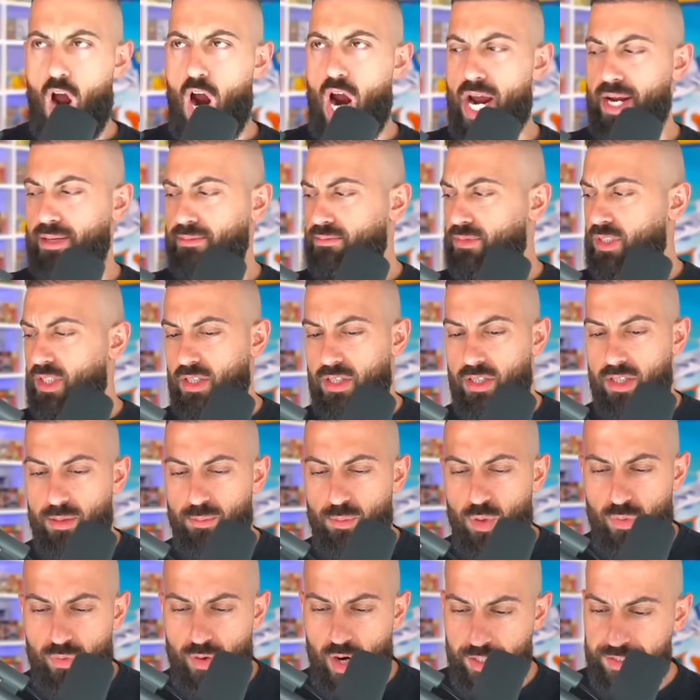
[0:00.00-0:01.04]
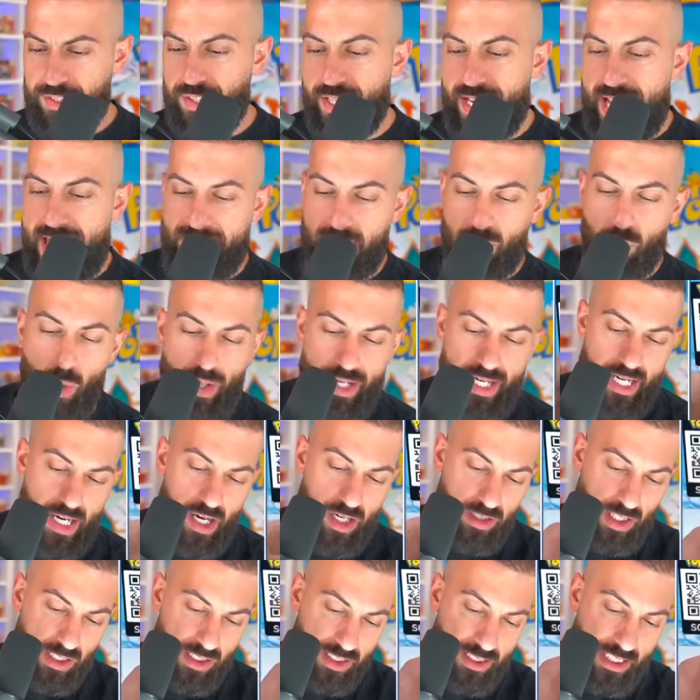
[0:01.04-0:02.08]
All right, moving on to the next one
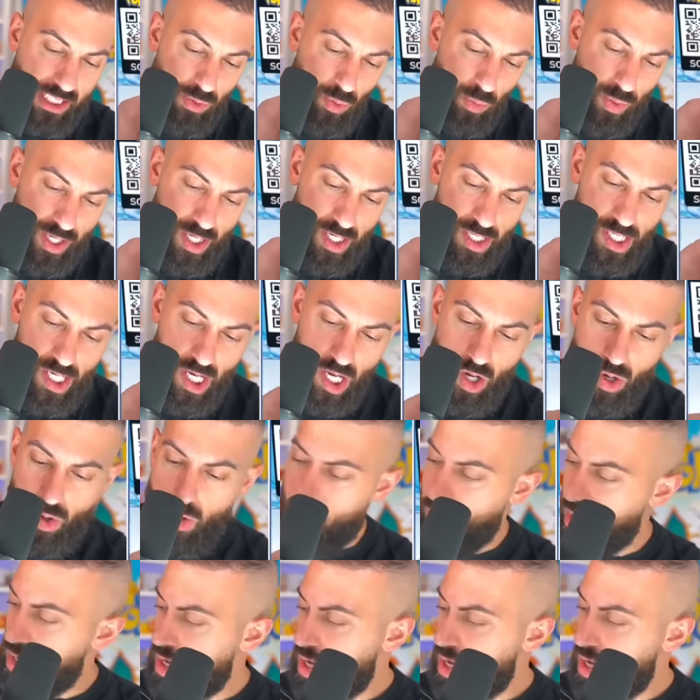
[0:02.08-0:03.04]
here. Let's see what we could do.